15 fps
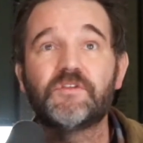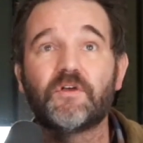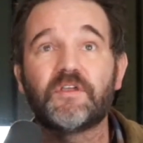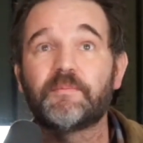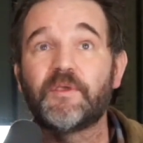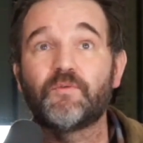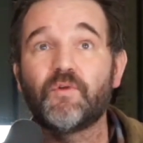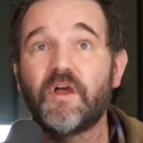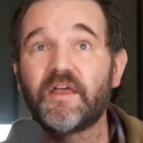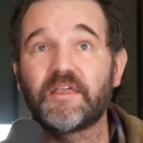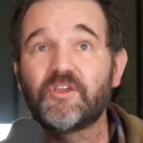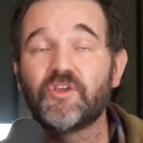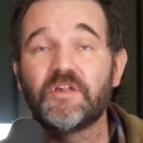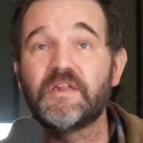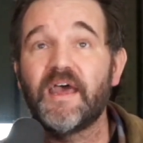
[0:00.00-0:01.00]
don't get me
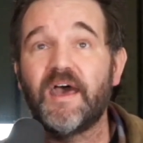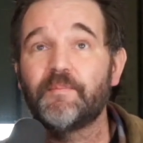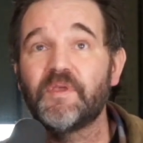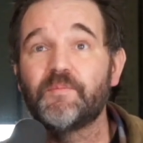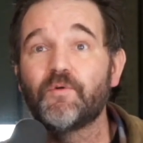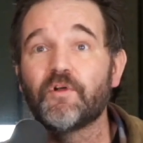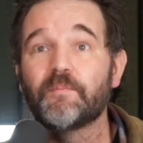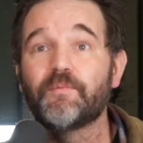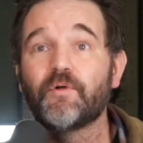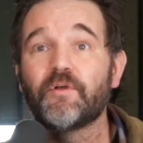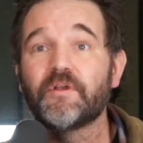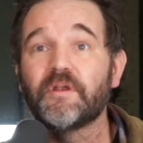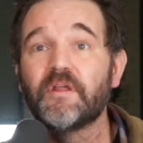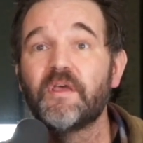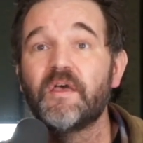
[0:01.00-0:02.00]
wrong, could not be more
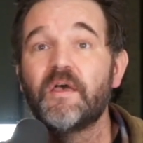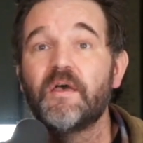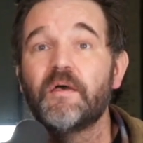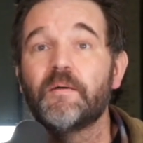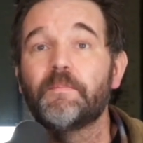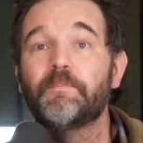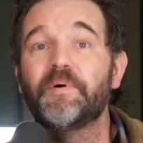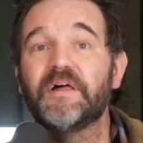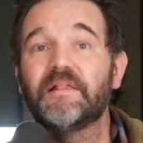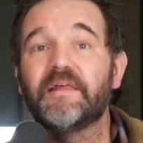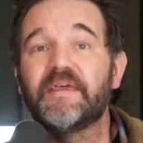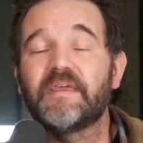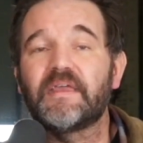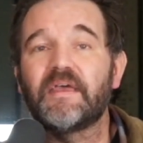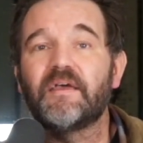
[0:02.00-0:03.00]
important. But
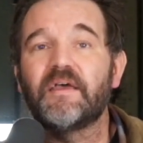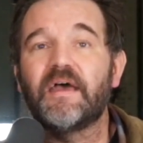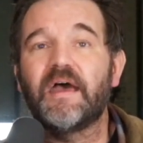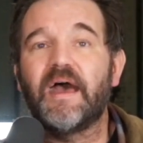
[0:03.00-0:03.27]
like